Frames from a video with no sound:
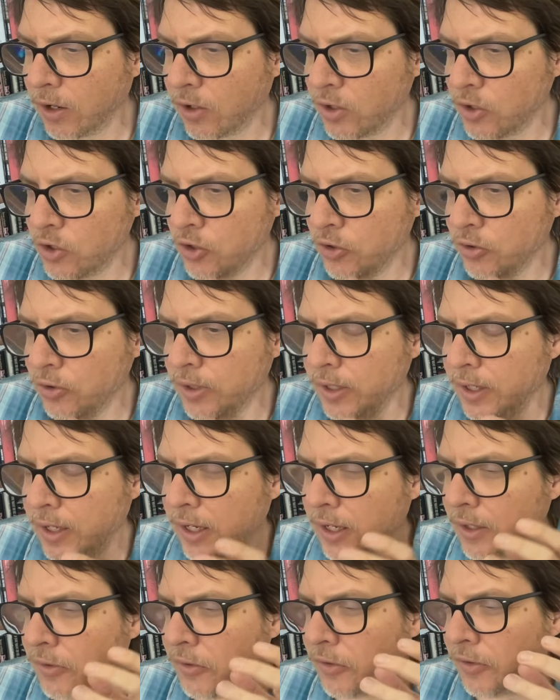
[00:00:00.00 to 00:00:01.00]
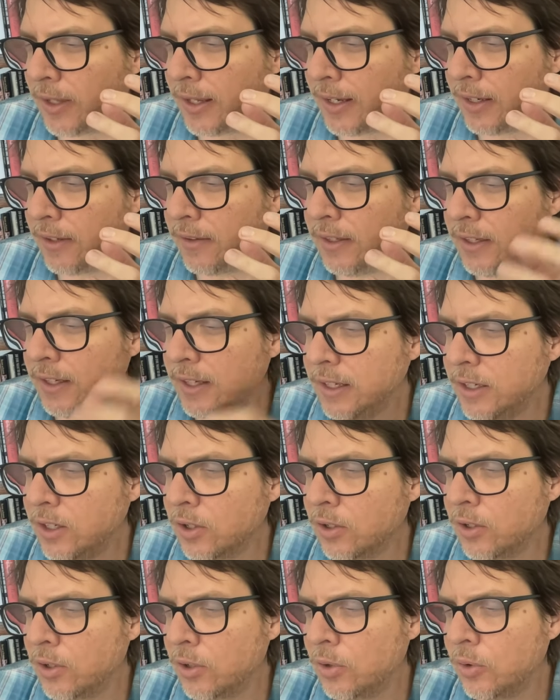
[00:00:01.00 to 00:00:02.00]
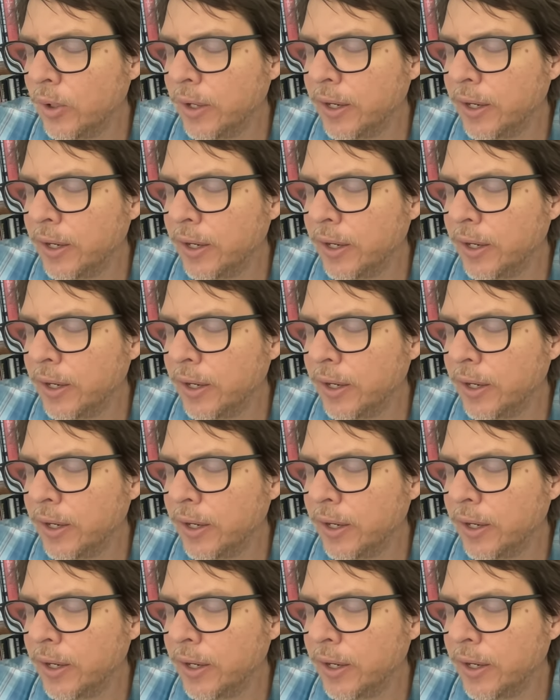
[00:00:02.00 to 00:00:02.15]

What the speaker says: Arjuna as like the ego